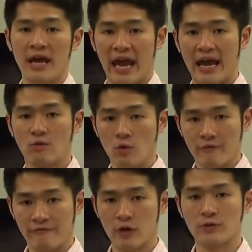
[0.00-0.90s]
And
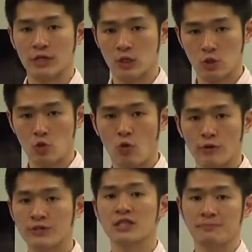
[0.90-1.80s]
view the
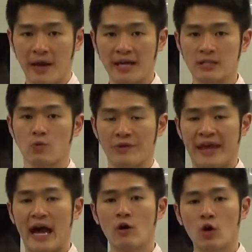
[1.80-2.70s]
storage space
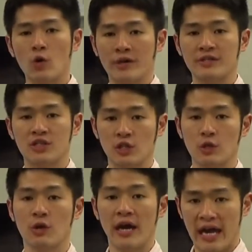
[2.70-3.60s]
without going
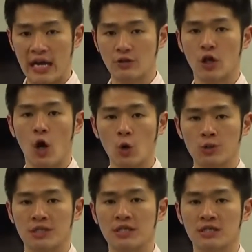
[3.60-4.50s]
to each
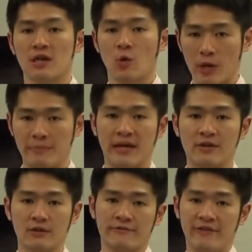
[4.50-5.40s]
host's web
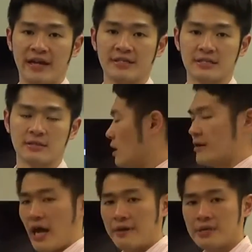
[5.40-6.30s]
interface.
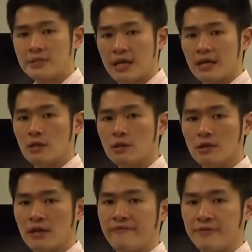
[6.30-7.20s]
Okay, let's take a look
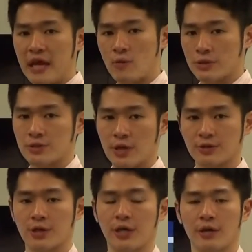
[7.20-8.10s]
at the network
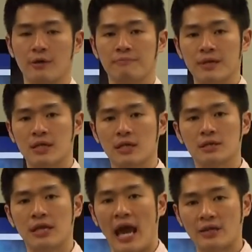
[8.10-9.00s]
structure here.
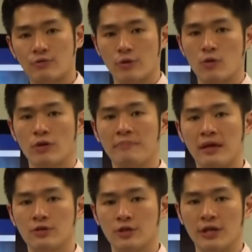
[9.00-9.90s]
Because Ad Recording
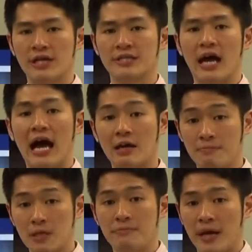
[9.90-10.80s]
Manager is an
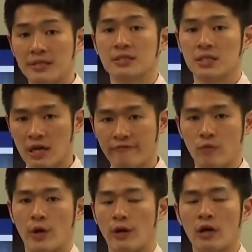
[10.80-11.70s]
IP-based
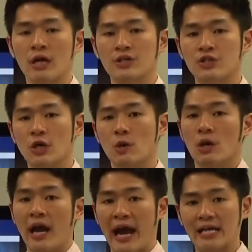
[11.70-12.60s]
software, so
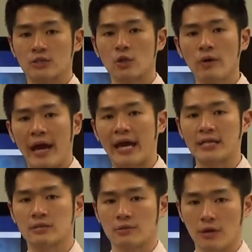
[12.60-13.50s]
as long
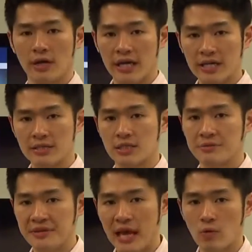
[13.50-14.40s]
as there is a
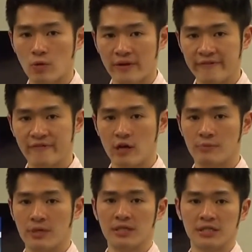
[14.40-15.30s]
network
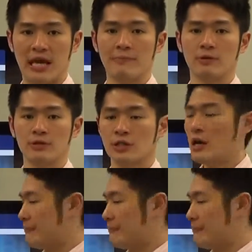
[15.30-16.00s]
environment established,